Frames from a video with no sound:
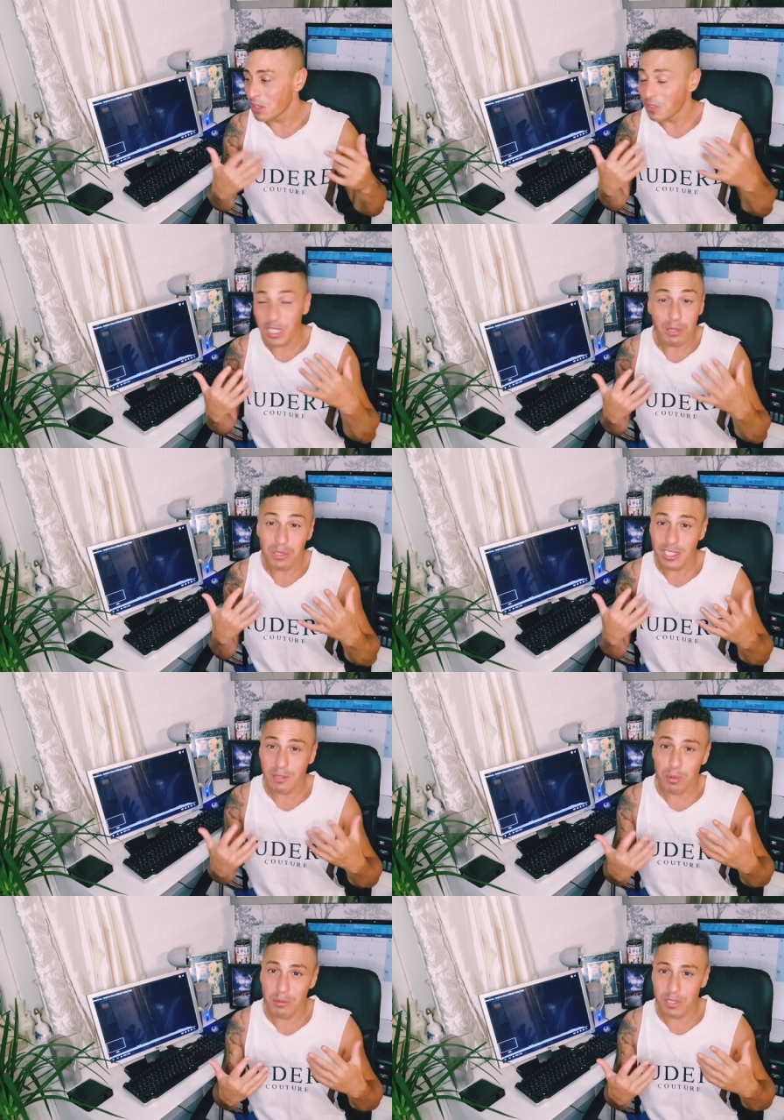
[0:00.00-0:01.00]
if you do want to
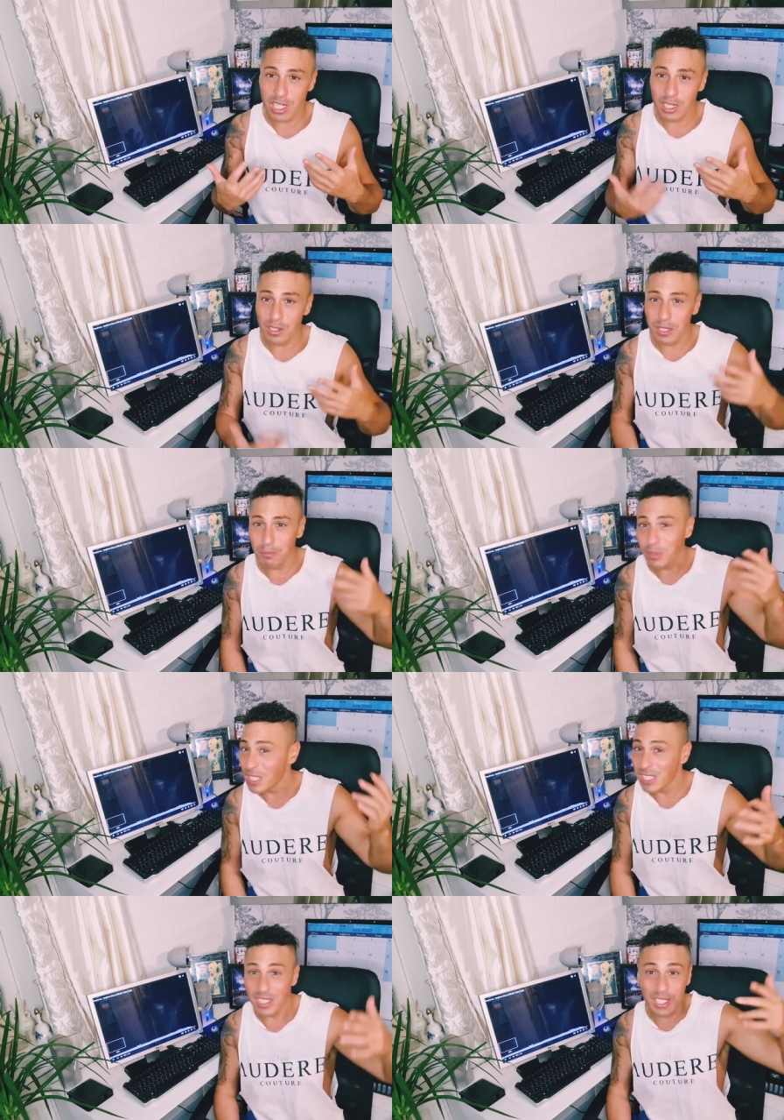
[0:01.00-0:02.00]
support my channel, then
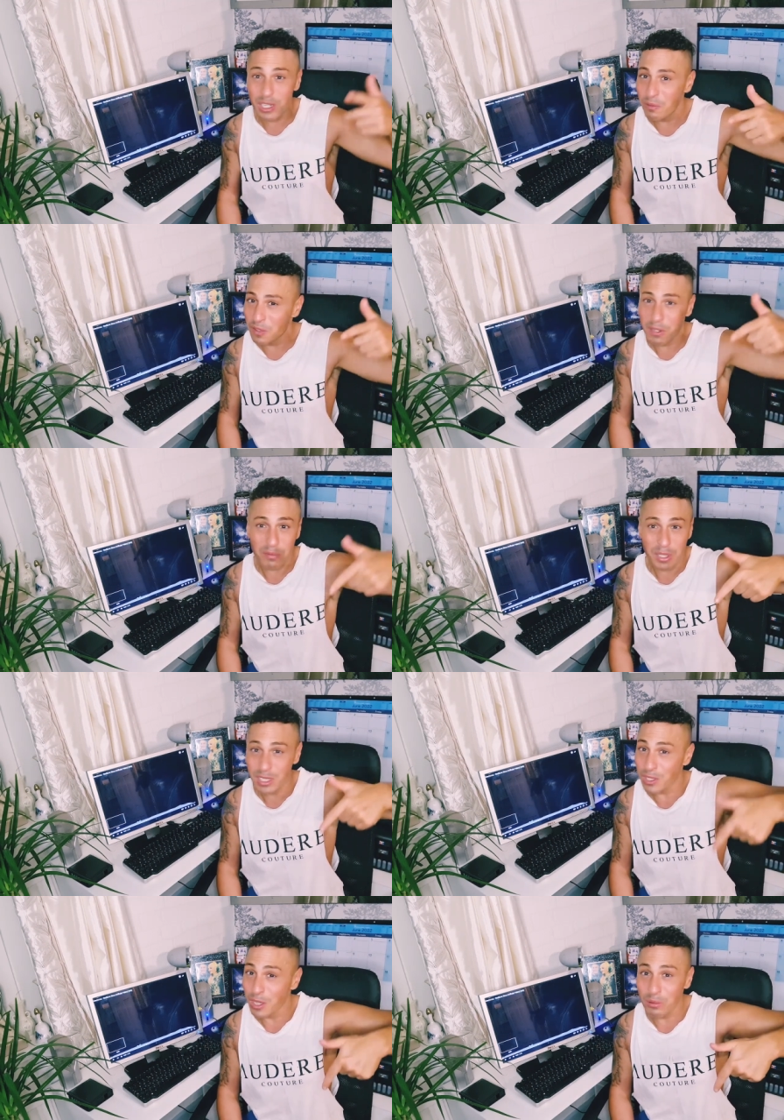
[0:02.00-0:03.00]
please, you know, feel free
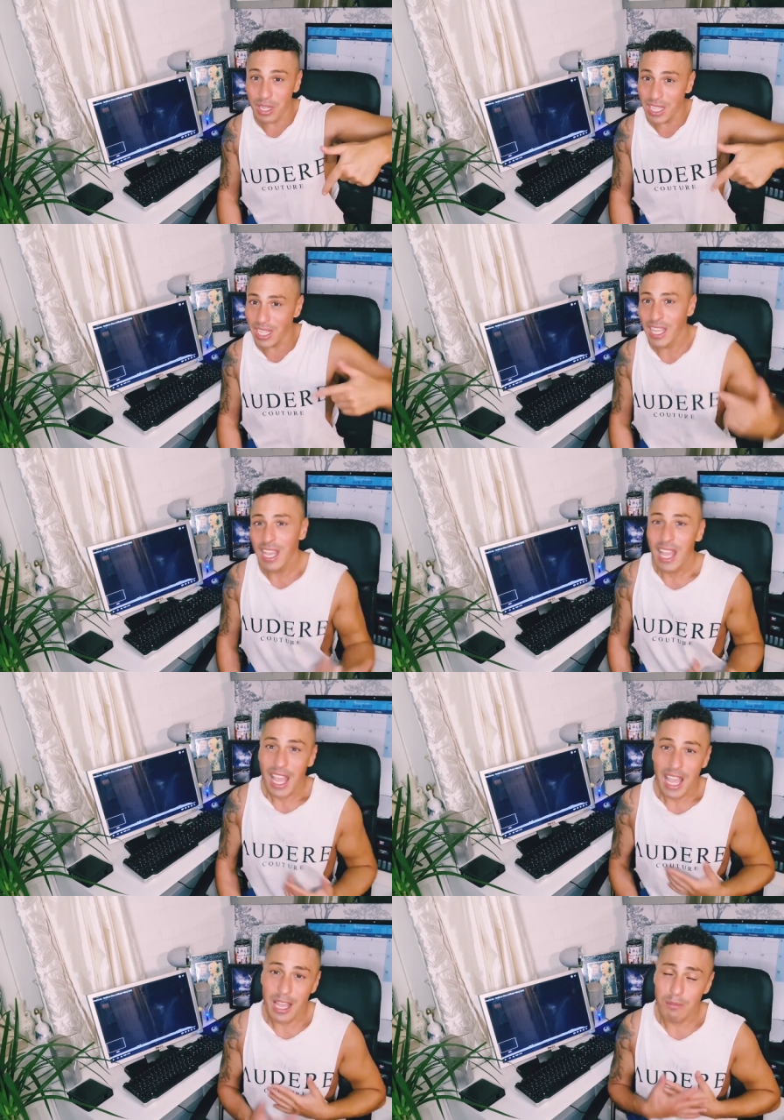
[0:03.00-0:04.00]
to donate.
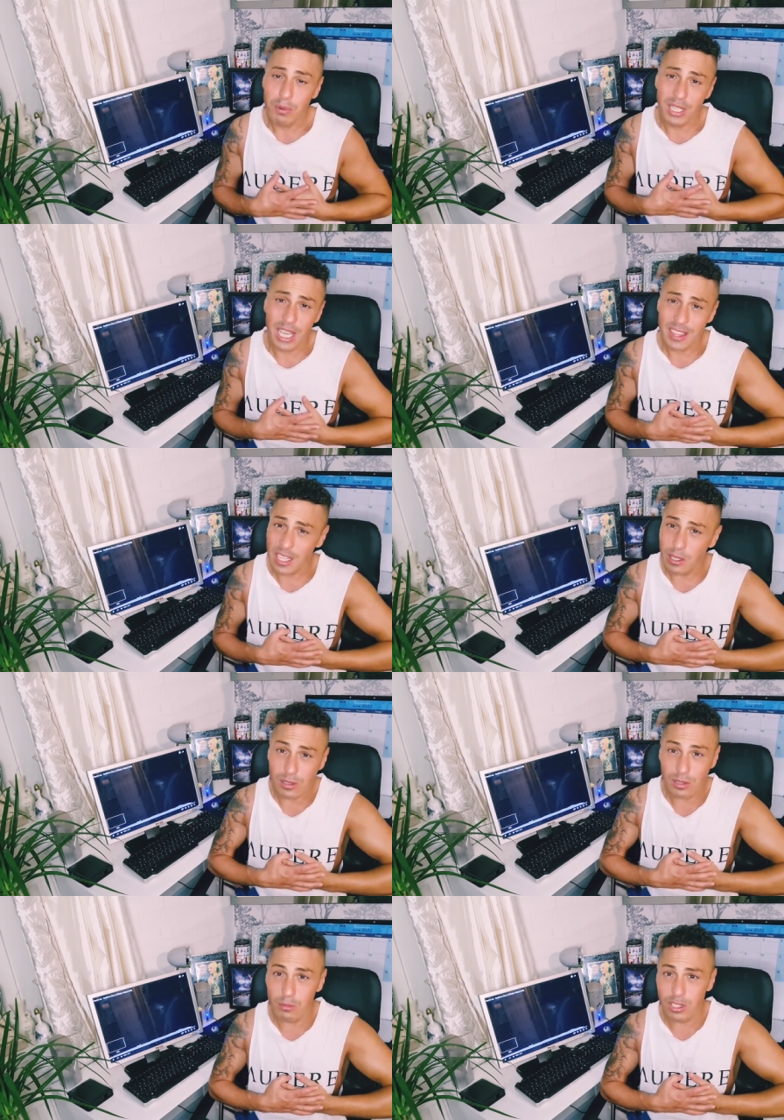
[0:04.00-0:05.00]
Um, but yeah, thank you
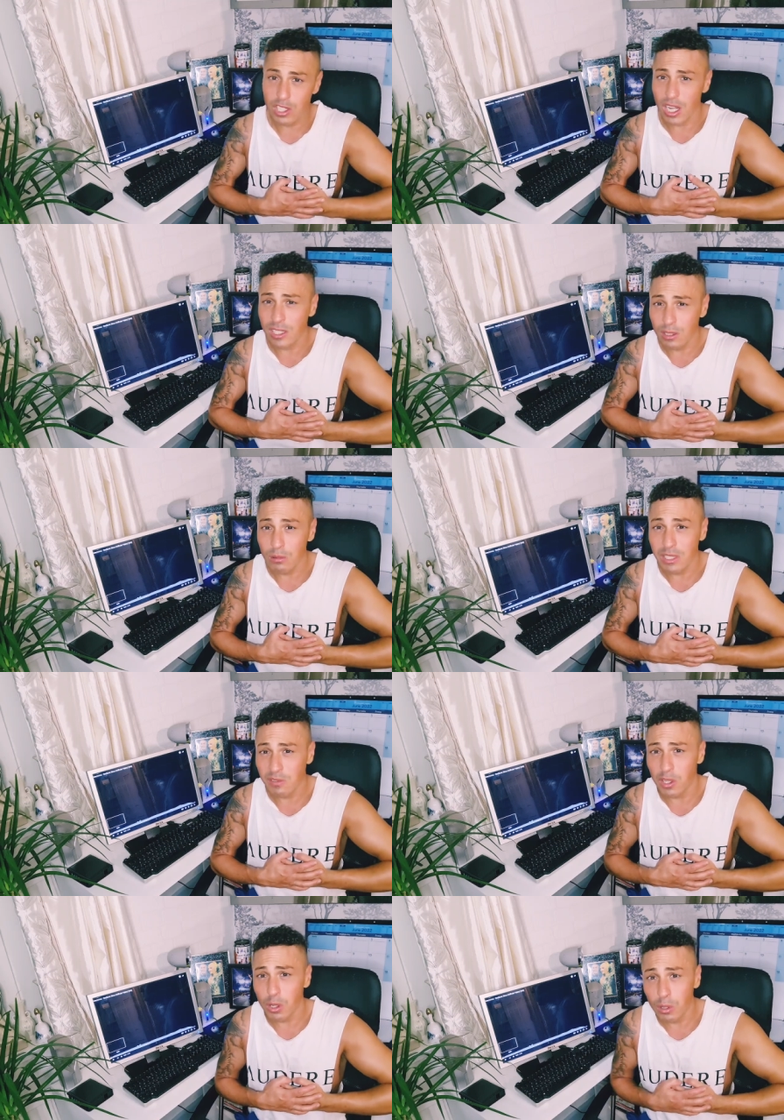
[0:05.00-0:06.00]
so much, as always,
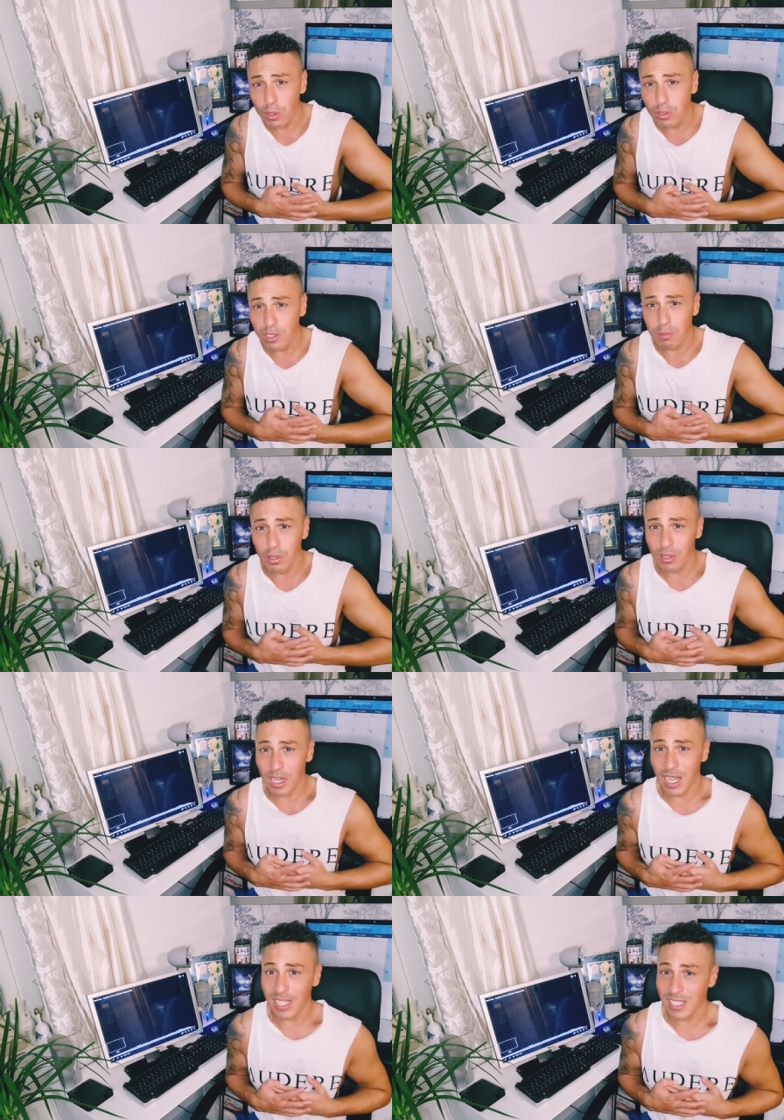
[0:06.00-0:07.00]
for all your support,
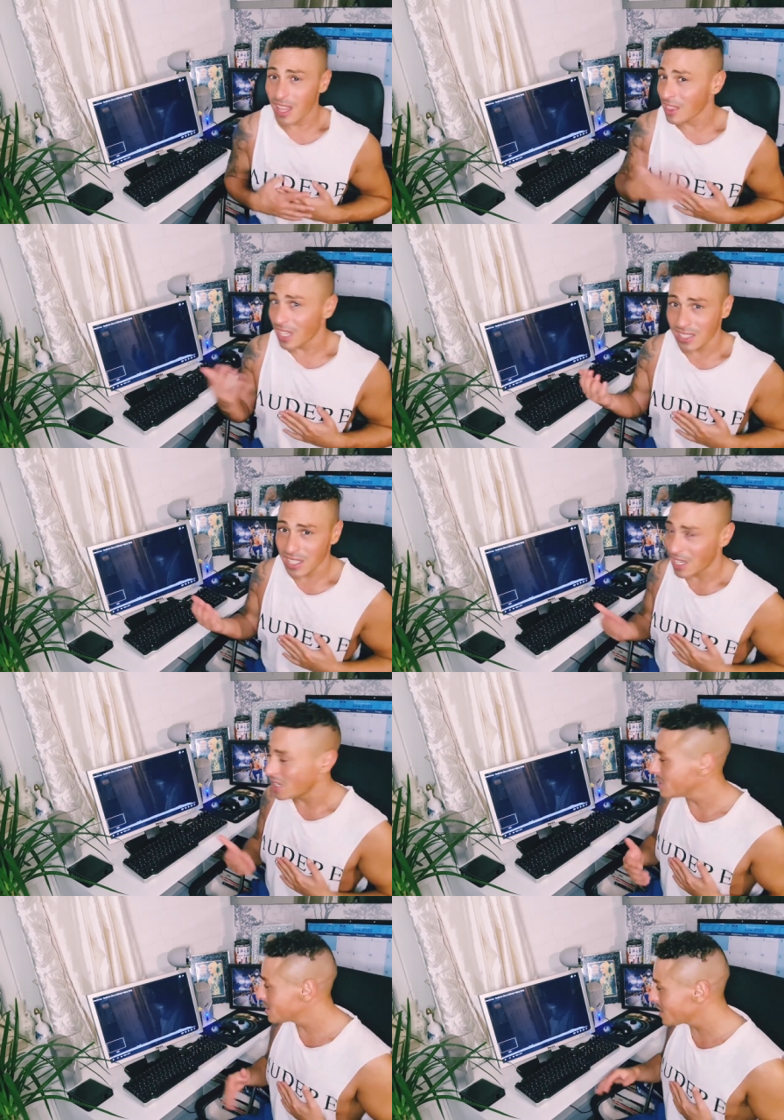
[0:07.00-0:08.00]
guys. Let's get
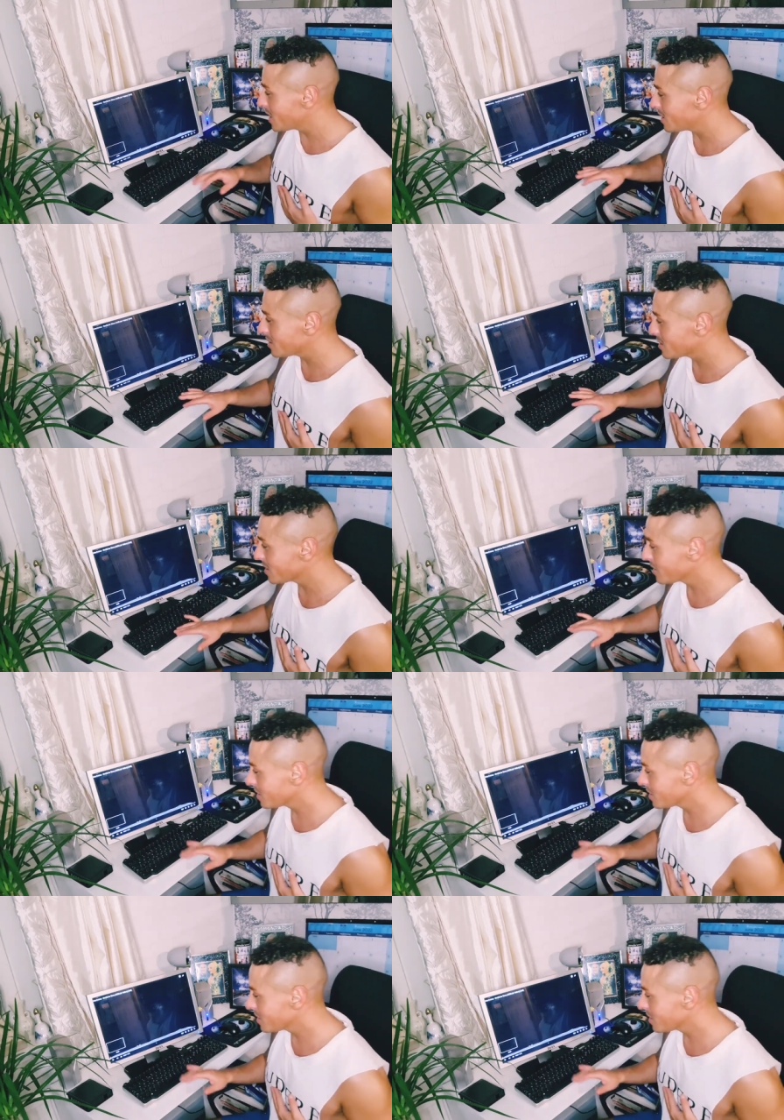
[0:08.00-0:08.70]
into this.